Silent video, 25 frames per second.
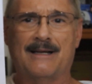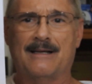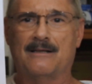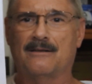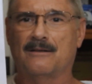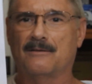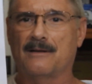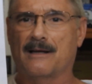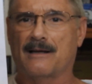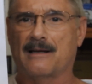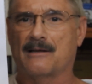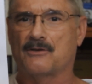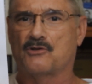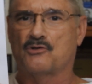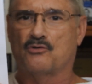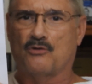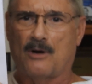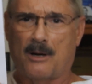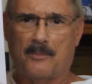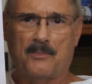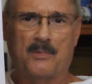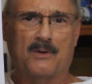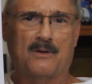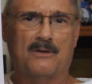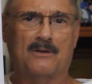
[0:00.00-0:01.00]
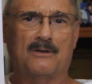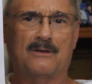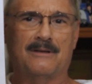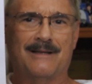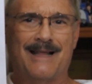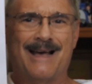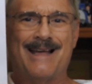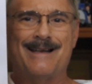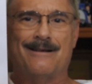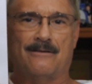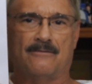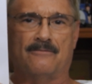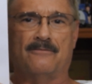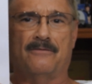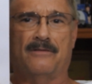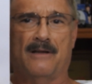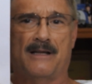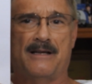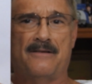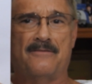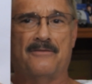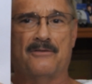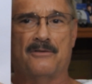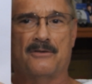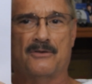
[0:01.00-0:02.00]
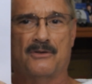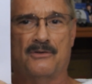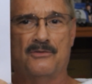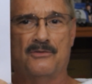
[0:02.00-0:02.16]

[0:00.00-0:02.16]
get like a tropical Latin flavor